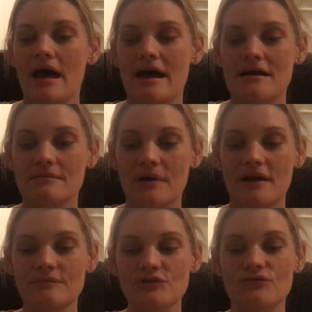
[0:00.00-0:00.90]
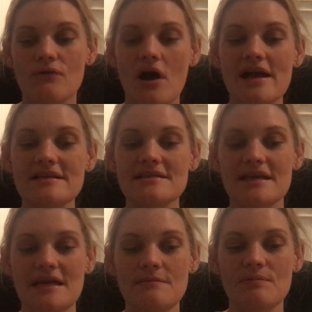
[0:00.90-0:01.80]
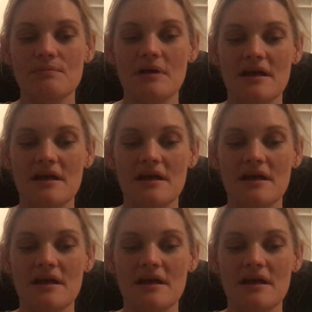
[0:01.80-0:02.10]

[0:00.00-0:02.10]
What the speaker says: I'm trying to keep